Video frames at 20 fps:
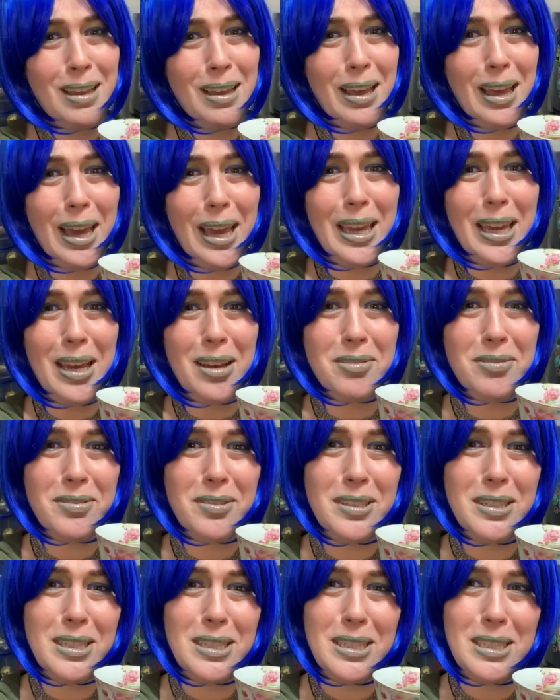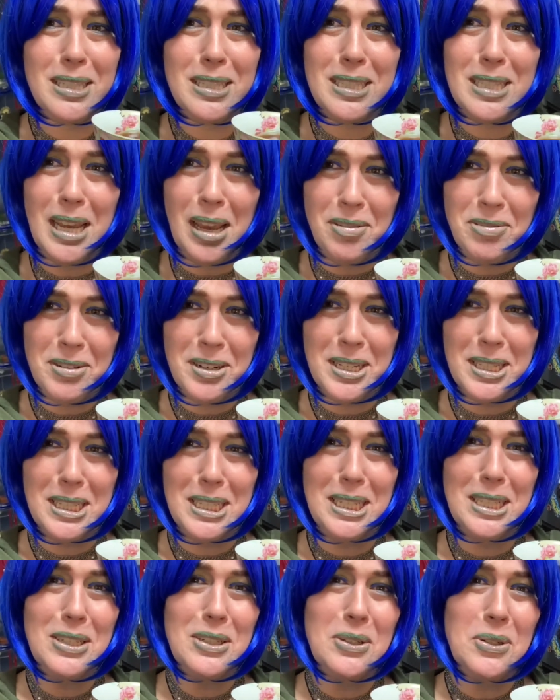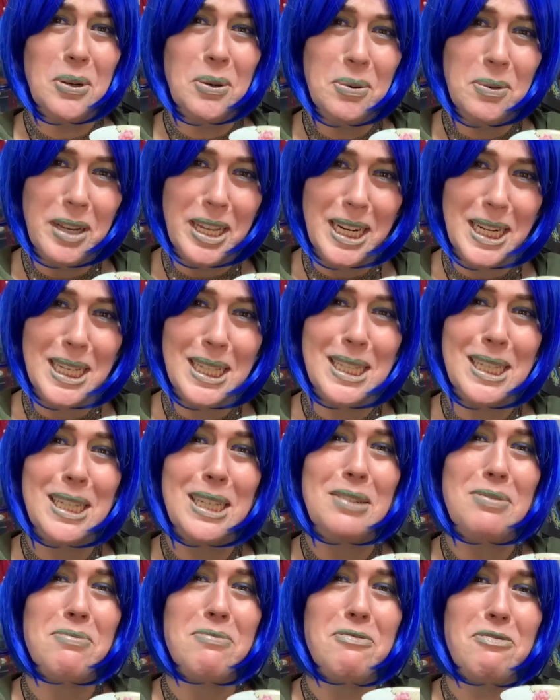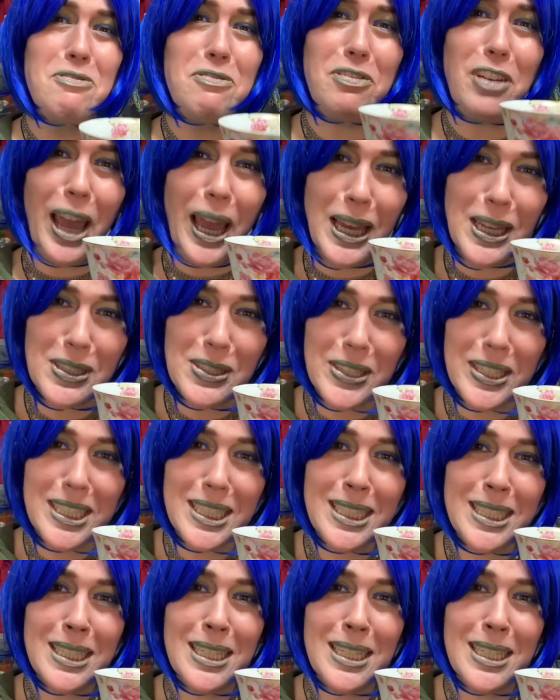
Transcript: I have definitely critically failed.